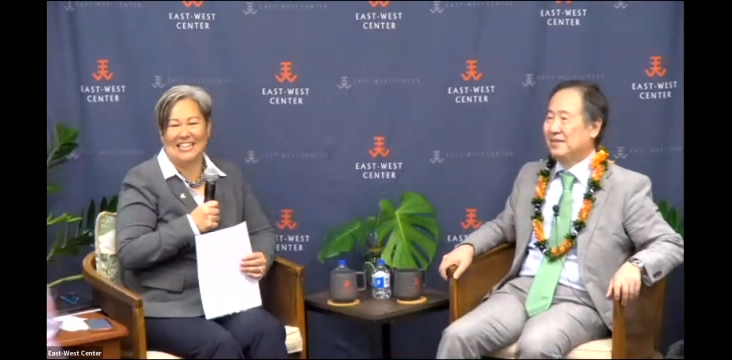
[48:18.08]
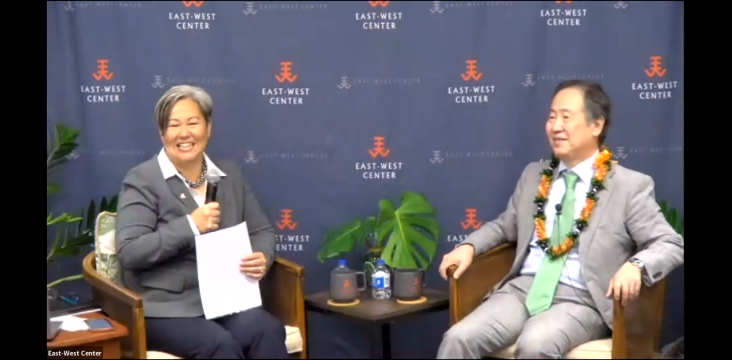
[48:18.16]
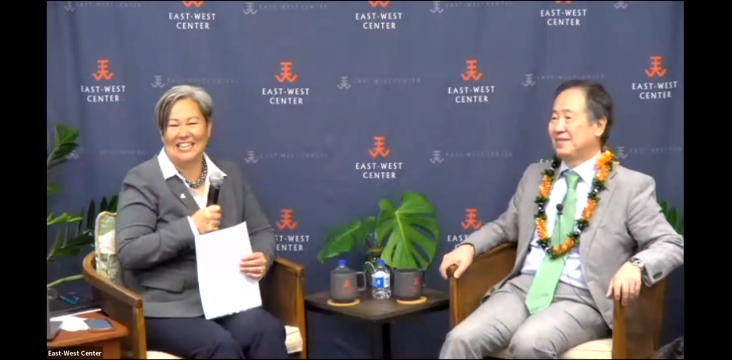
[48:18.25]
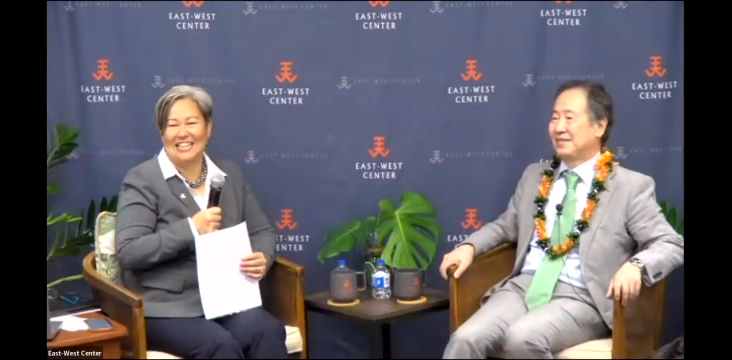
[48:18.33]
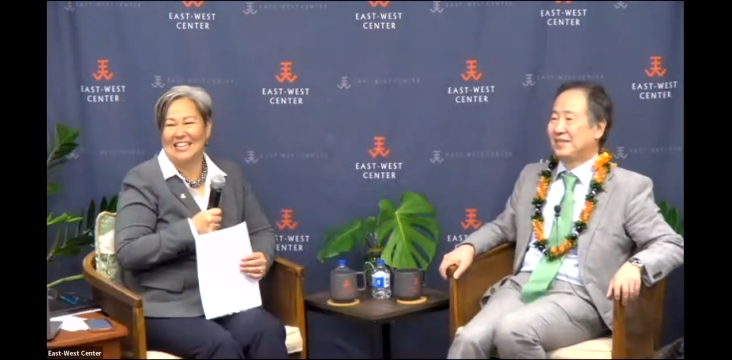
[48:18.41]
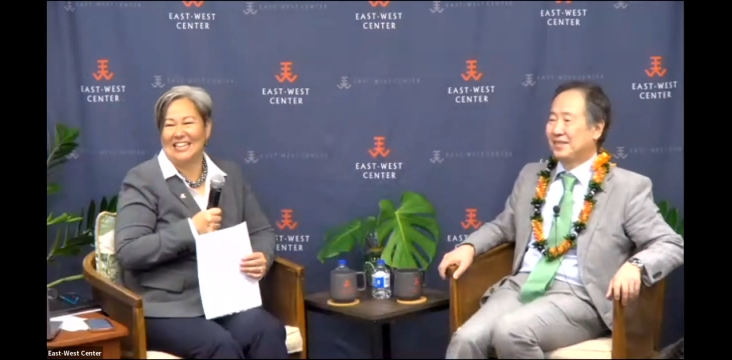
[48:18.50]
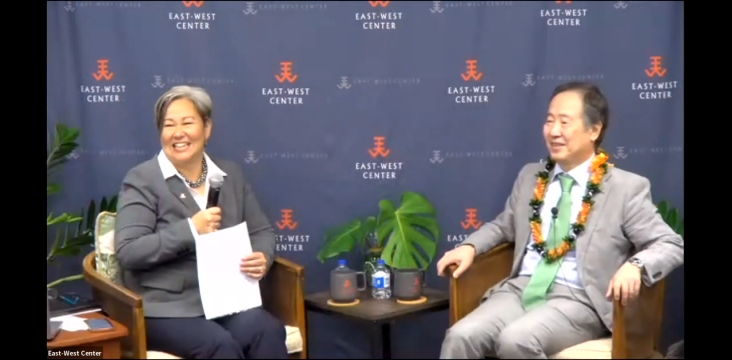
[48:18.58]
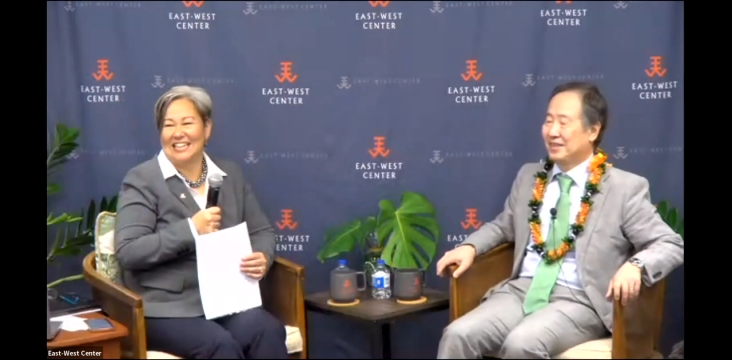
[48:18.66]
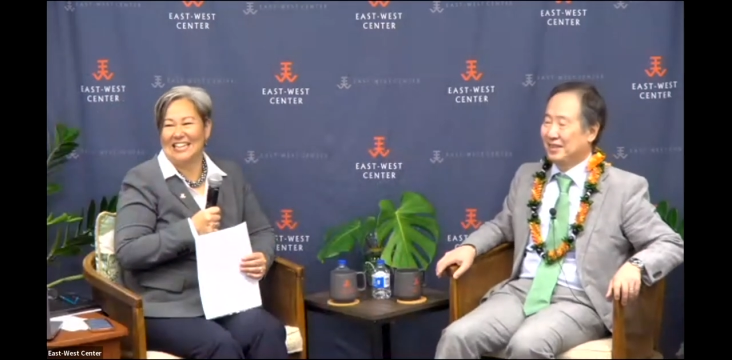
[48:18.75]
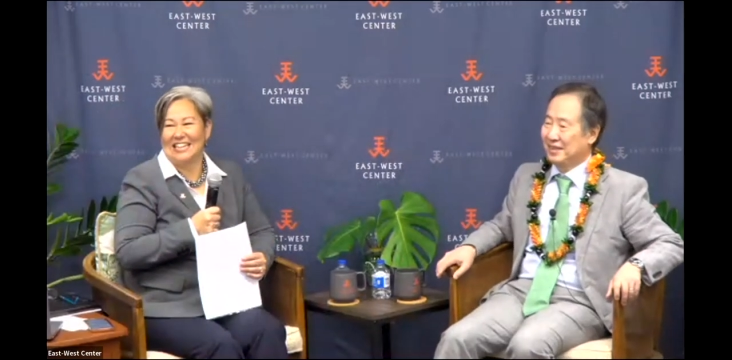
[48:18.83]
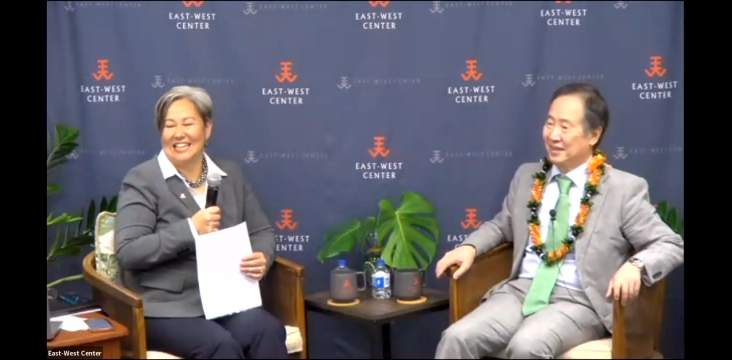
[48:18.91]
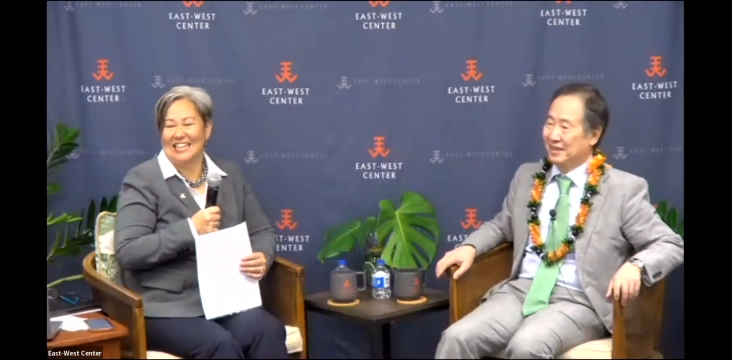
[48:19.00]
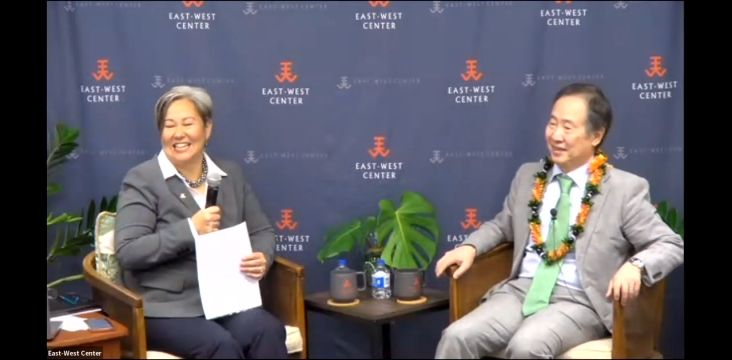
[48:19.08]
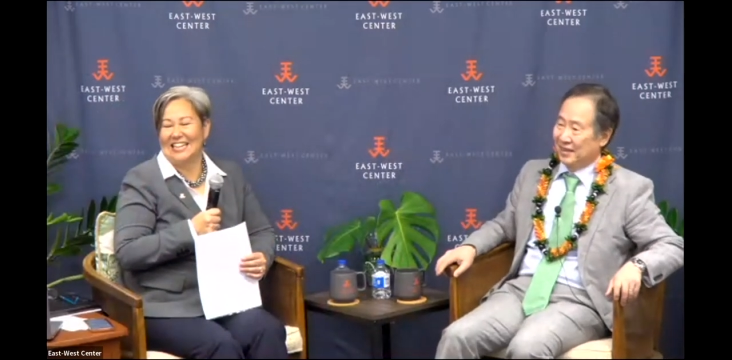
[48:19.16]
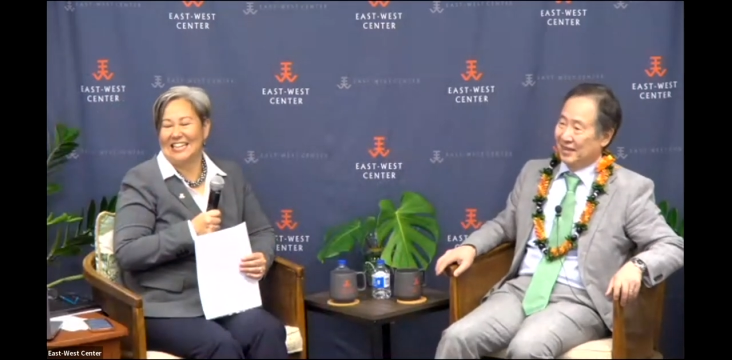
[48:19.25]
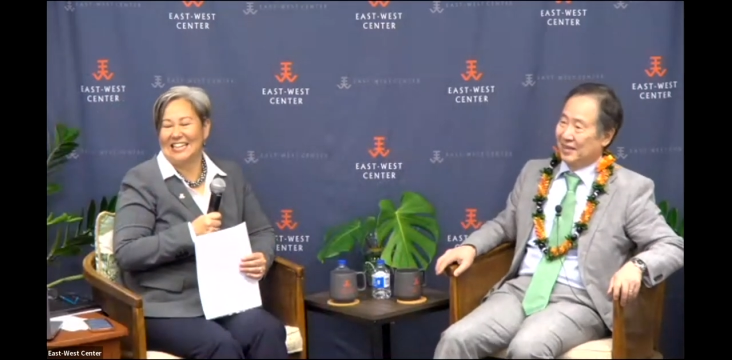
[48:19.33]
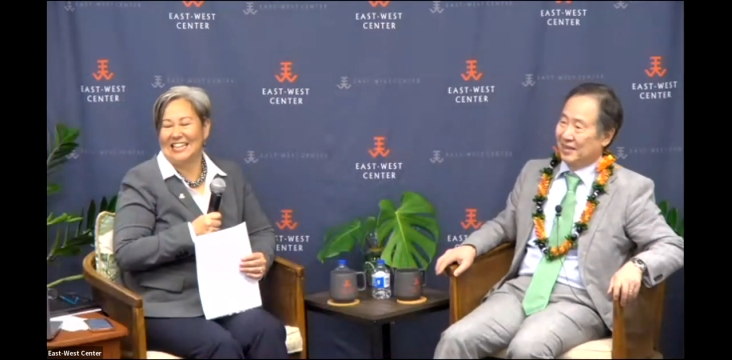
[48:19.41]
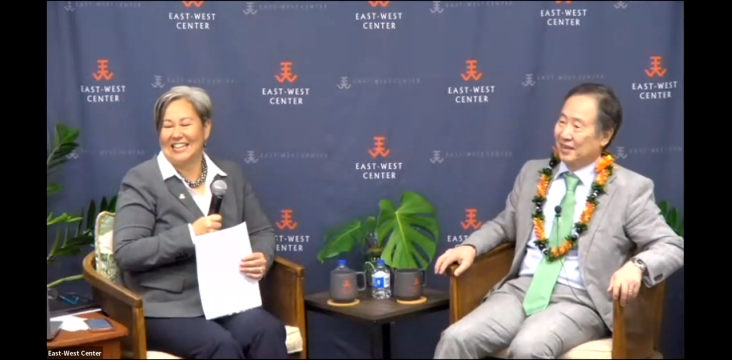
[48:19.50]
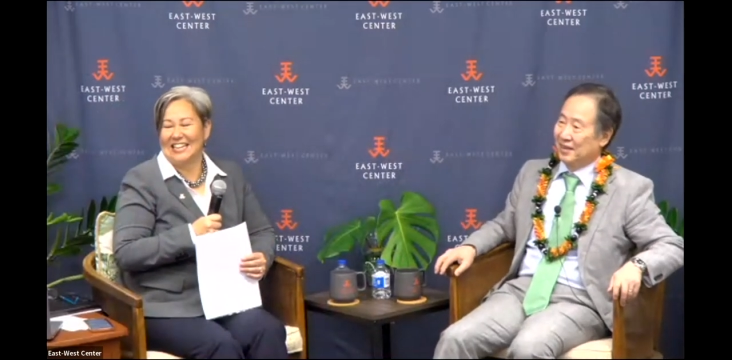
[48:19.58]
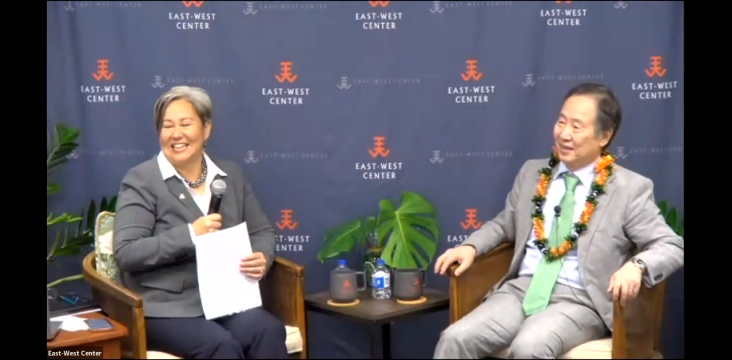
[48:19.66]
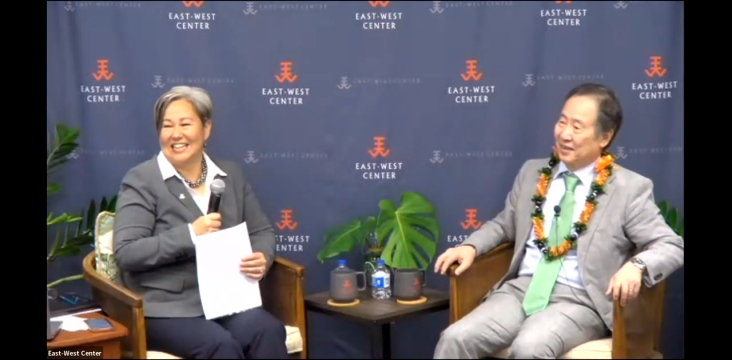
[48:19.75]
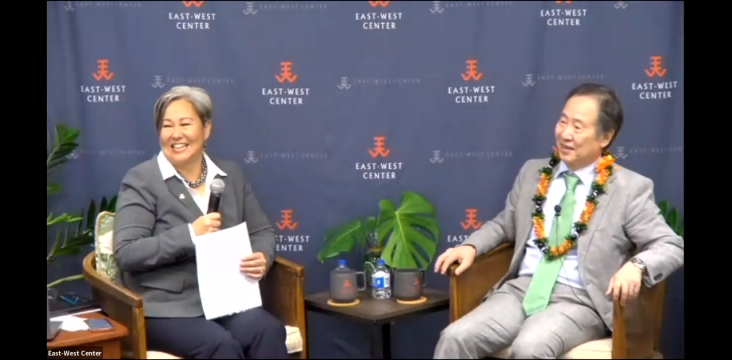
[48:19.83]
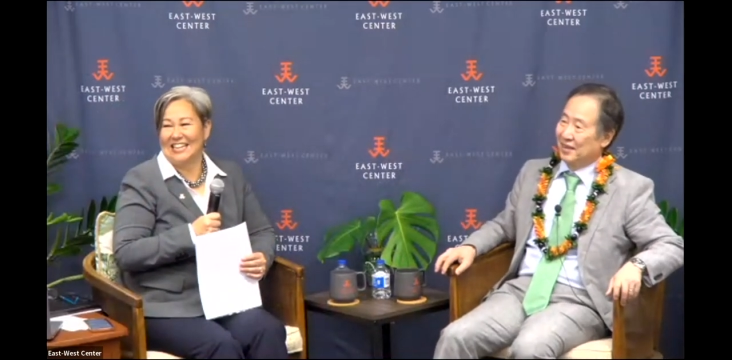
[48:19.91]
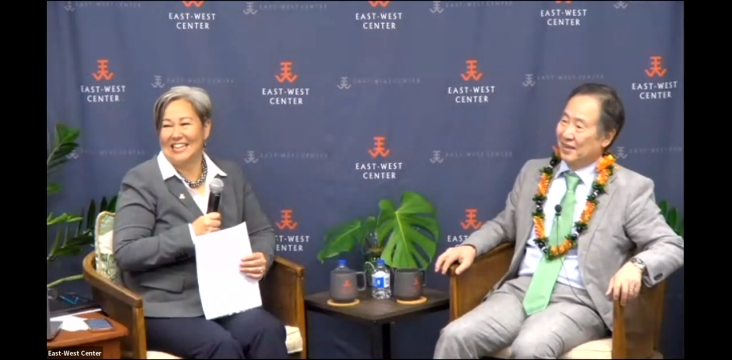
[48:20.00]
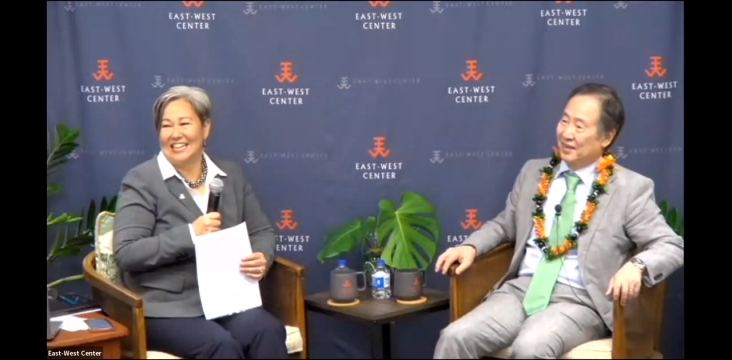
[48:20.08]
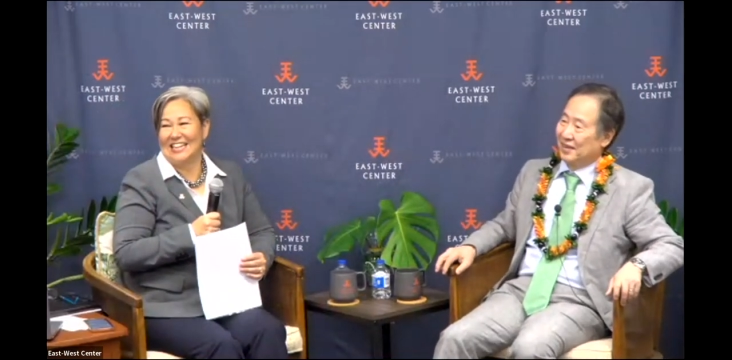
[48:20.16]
No one is speaking in this clip.